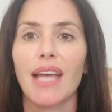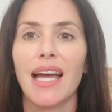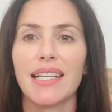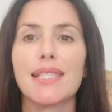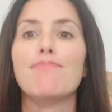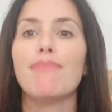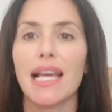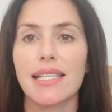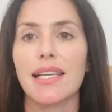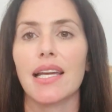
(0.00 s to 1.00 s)
it's
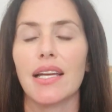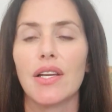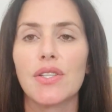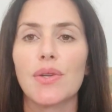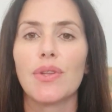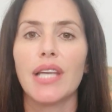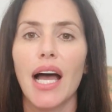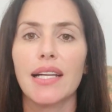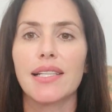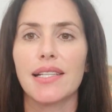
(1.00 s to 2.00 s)
messy. So
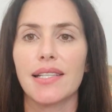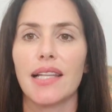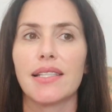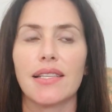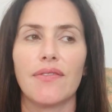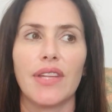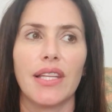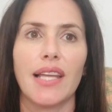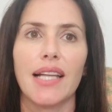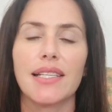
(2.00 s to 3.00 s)
that's a sense of
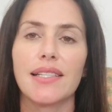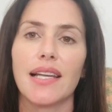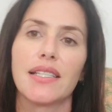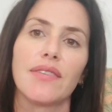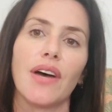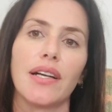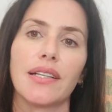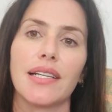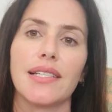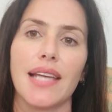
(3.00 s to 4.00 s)

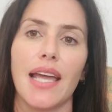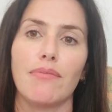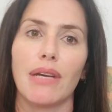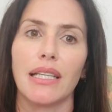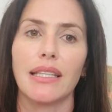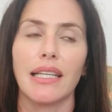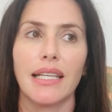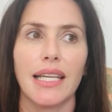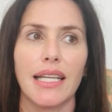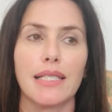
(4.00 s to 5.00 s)
uncontainment,
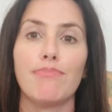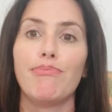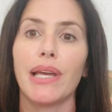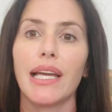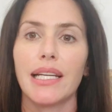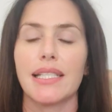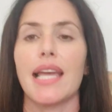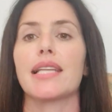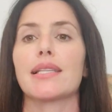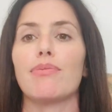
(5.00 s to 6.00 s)
that it's big, it
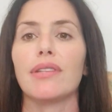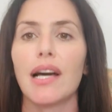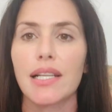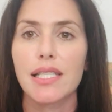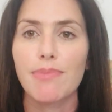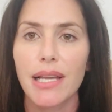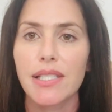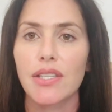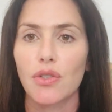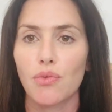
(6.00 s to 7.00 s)
takes up a lot of
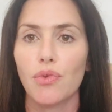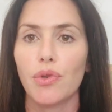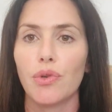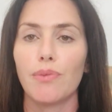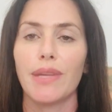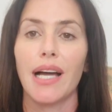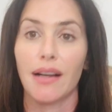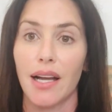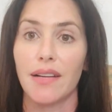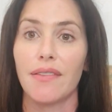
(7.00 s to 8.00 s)
space in the room, that
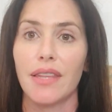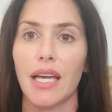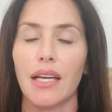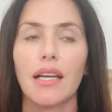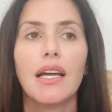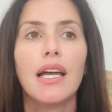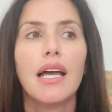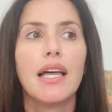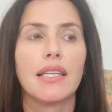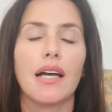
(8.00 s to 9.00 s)
kind of thing.
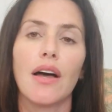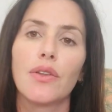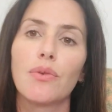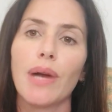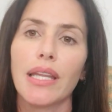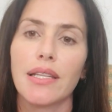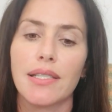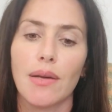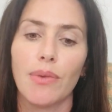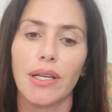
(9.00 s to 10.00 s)
The other way that
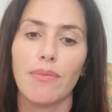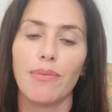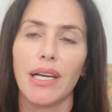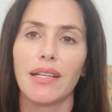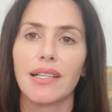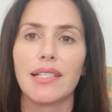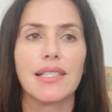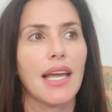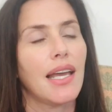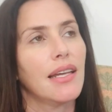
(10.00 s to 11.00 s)
someone can be
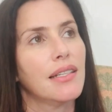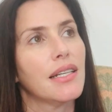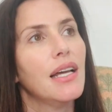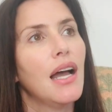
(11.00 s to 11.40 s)
uncontained